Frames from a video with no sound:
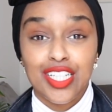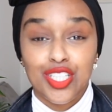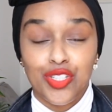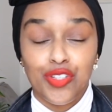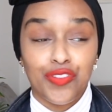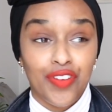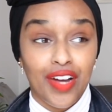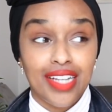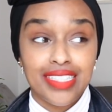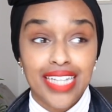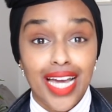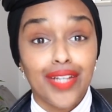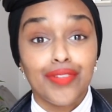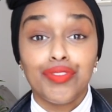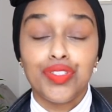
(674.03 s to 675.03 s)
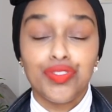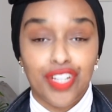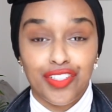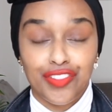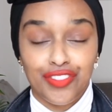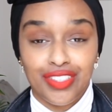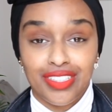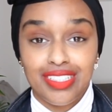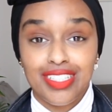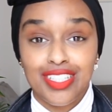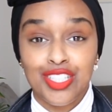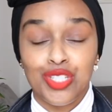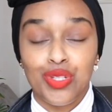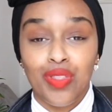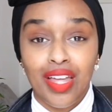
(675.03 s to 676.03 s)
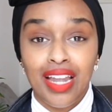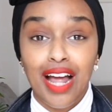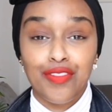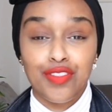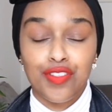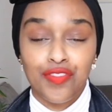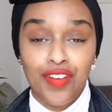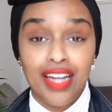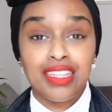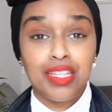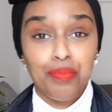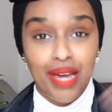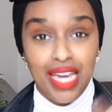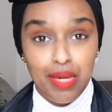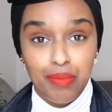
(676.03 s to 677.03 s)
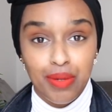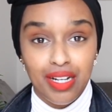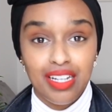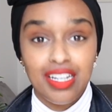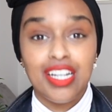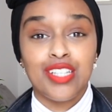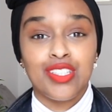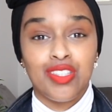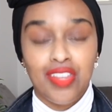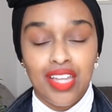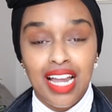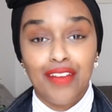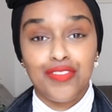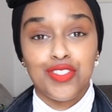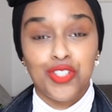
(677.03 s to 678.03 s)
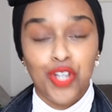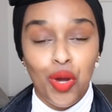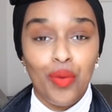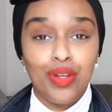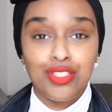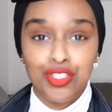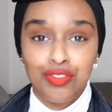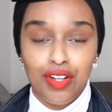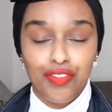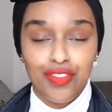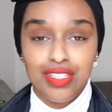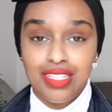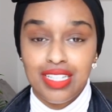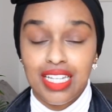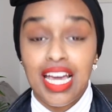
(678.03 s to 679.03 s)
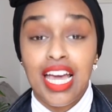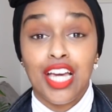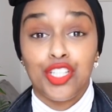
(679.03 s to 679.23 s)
to find every reference, to then have to find the paper, to then have to go and do referencing?